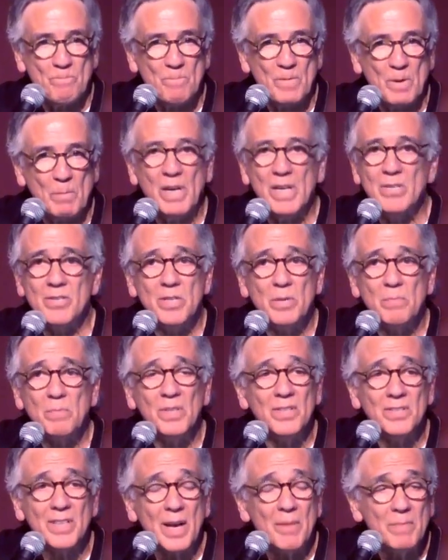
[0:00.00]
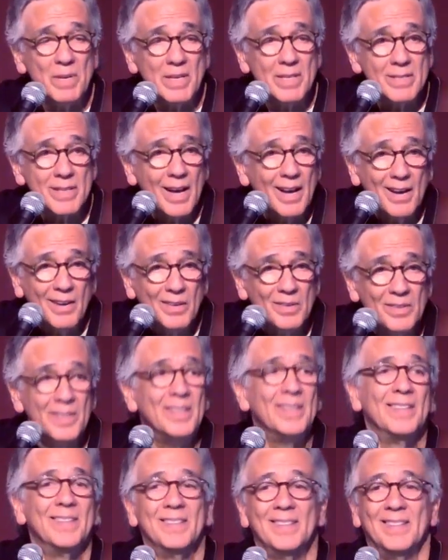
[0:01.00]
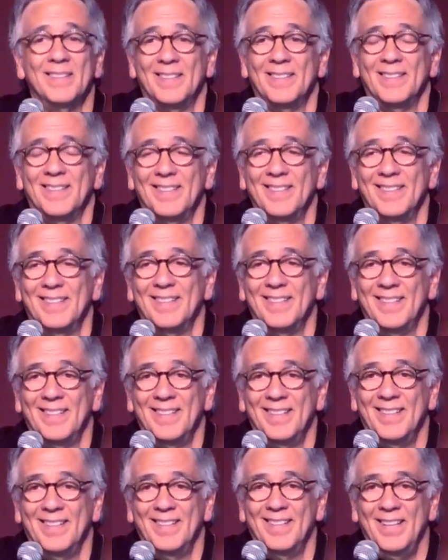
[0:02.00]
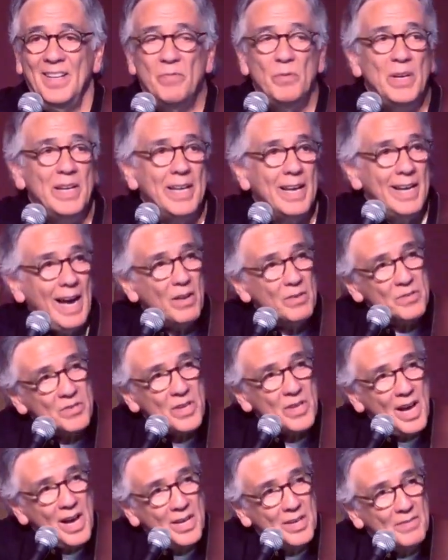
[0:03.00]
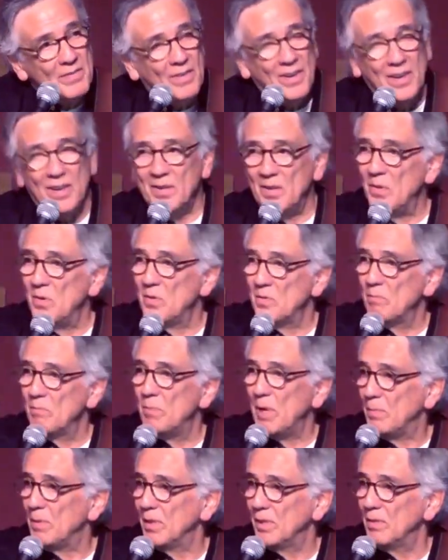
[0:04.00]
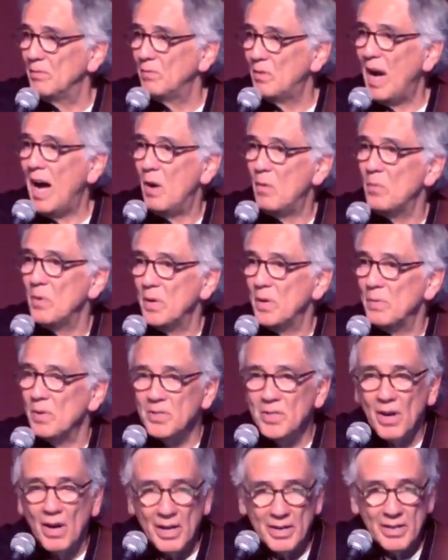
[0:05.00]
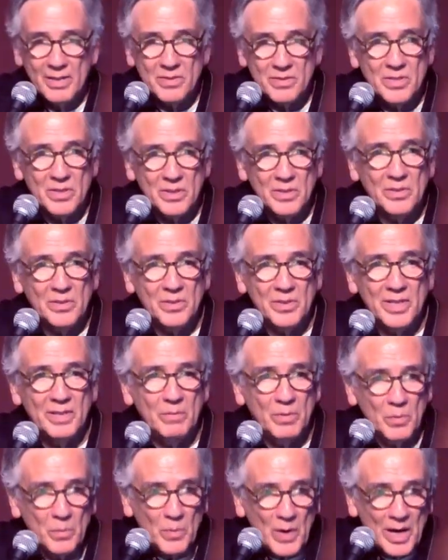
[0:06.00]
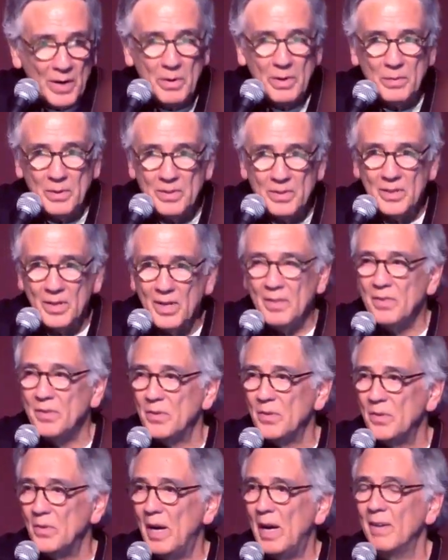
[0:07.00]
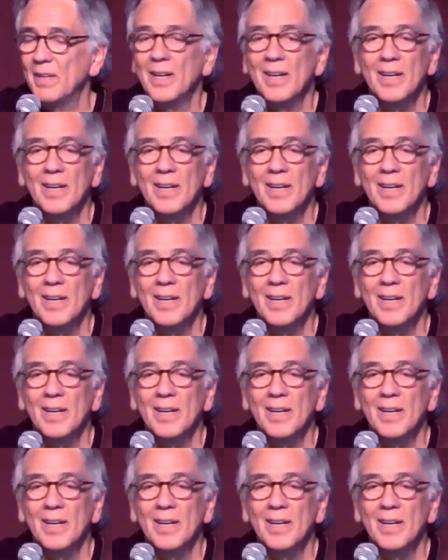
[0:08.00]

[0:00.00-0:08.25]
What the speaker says: But as simple as that may sound, if we get outside of our own bubble of how we were taught as children and the way we were taught throughout,